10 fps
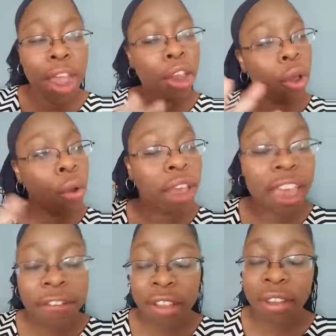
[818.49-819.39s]
I know
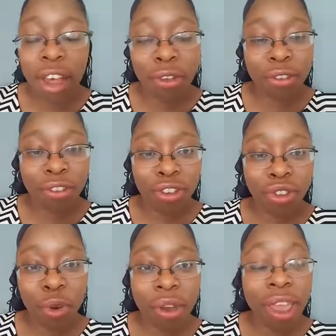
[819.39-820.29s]
giving to others is a
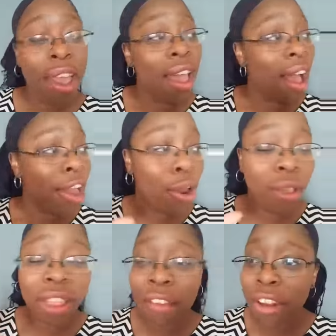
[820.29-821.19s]
joy. I
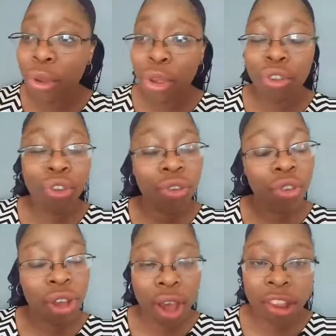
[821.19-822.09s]
know loving on your
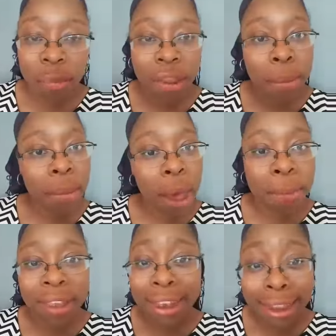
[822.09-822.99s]
children, your husband, your
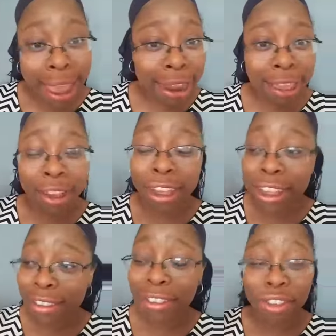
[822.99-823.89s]
mama, your daddy, your
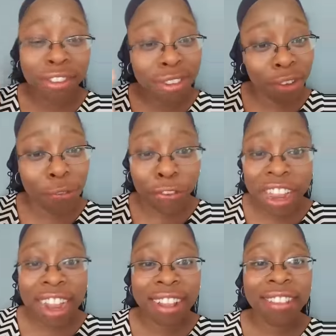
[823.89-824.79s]
cousins, your, your
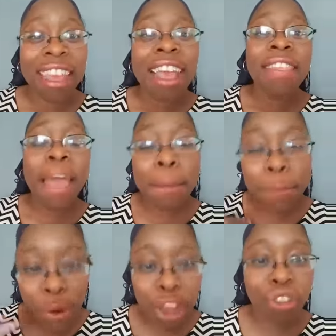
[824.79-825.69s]
friends,
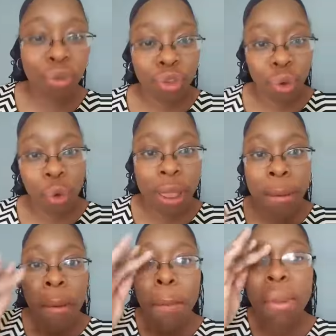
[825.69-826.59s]
that brings you
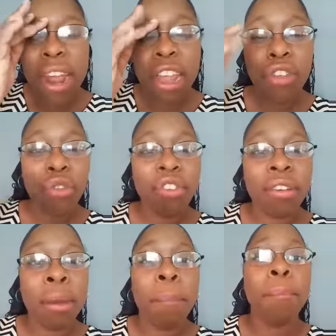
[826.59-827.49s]
joy. But I need you
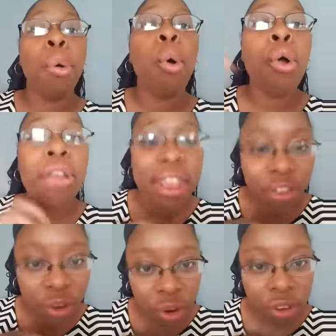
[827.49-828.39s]
to pour
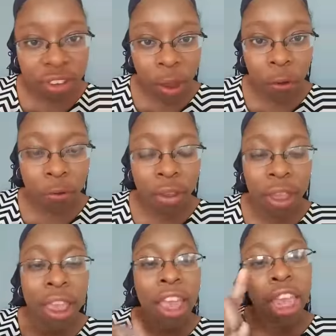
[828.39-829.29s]
into yourself
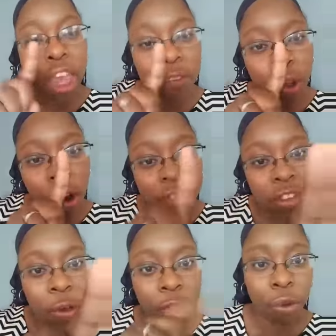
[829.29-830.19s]
Give
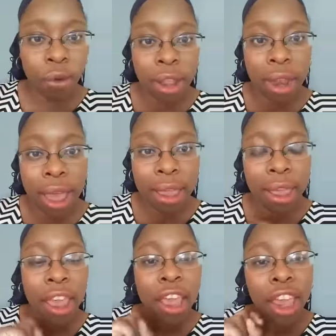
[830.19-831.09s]
yourself the green
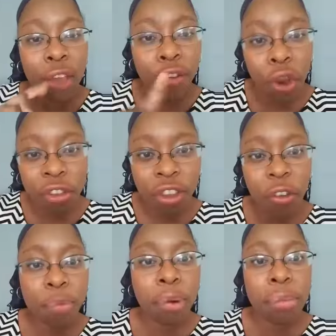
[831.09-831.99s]
light. Give
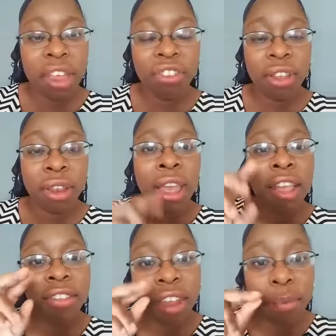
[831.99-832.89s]
yourself permission
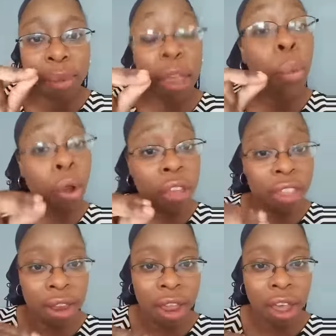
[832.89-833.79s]
to be
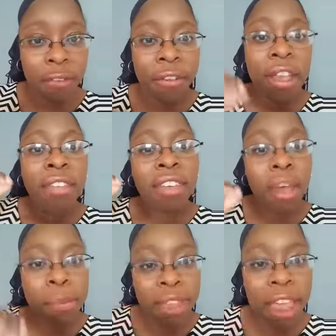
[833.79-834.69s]
worthy enough
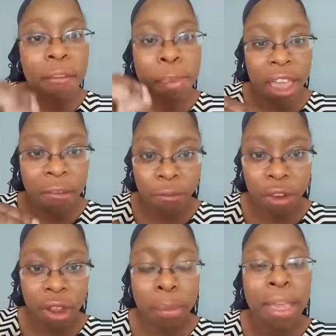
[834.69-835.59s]
to obtain pain
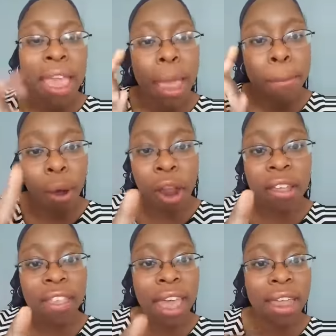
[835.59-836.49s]
freedom. And
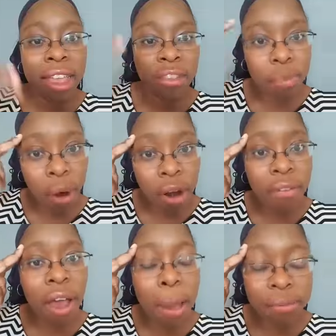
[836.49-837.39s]
part of that is part
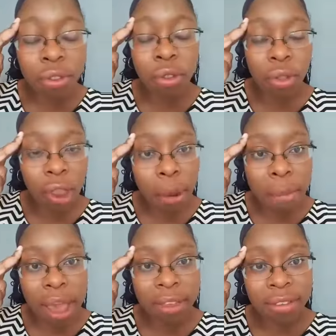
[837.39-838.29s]
of absolutely our
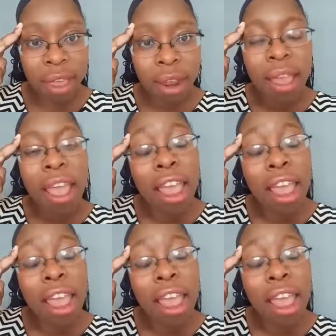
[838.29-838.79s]
mindset.